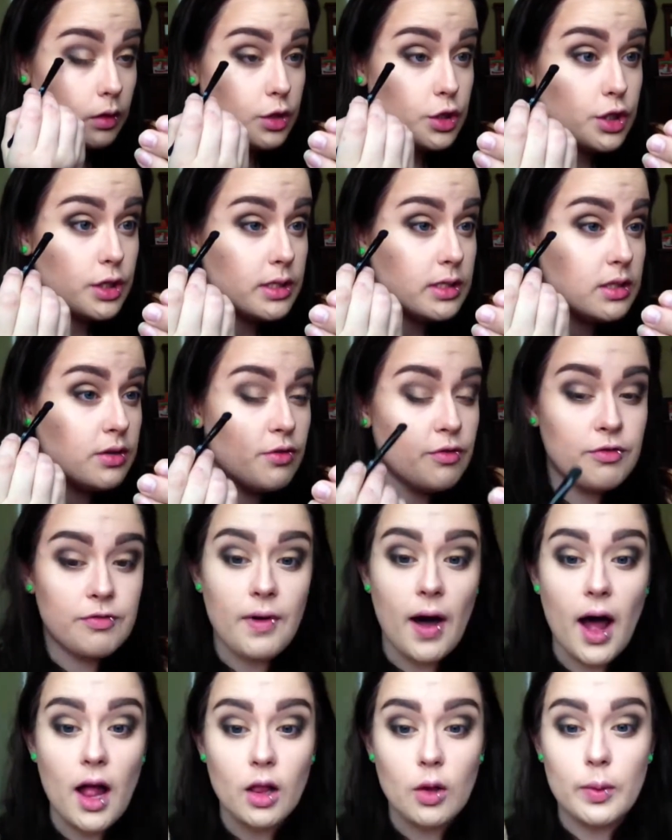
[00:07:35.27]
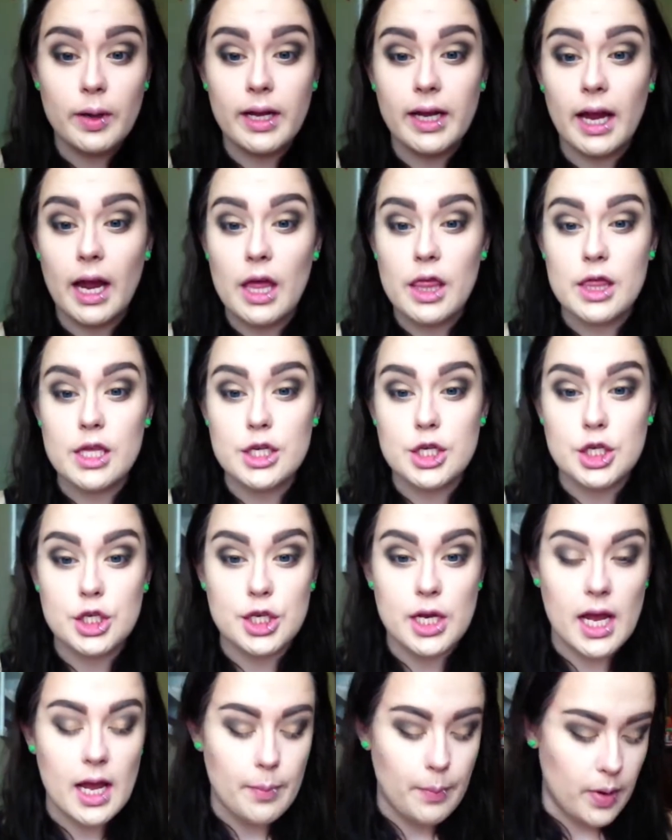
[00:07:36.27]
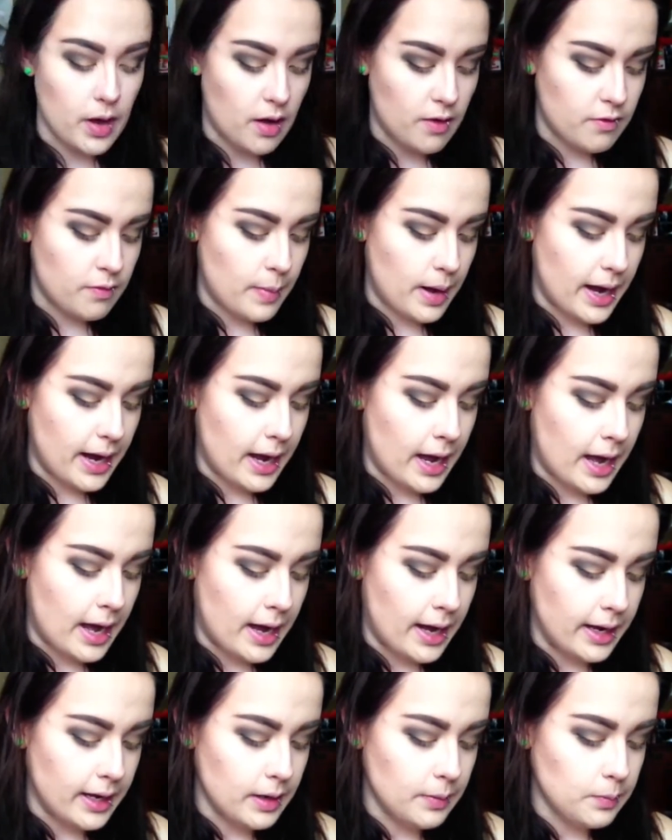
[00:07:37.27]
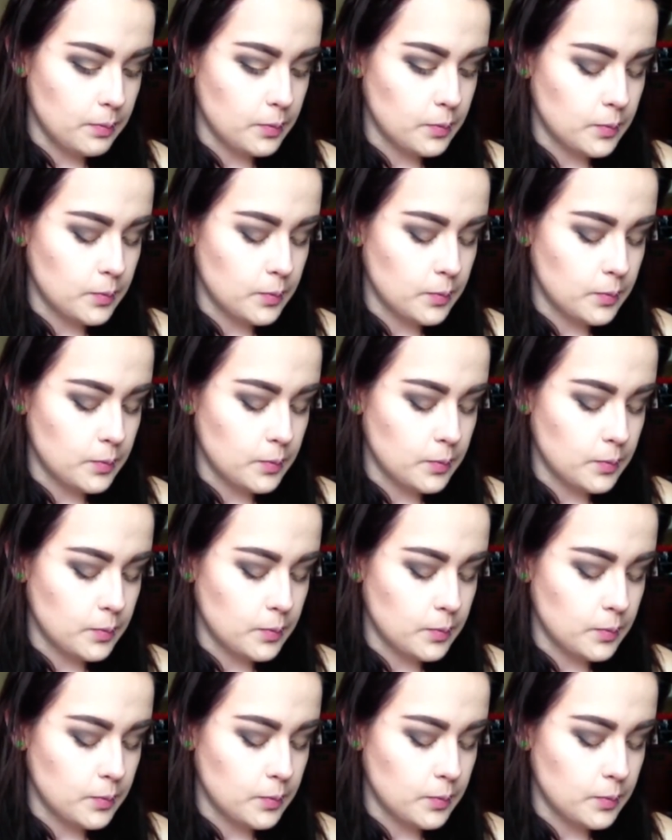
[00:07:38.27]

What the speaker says: just following the shape of my eye.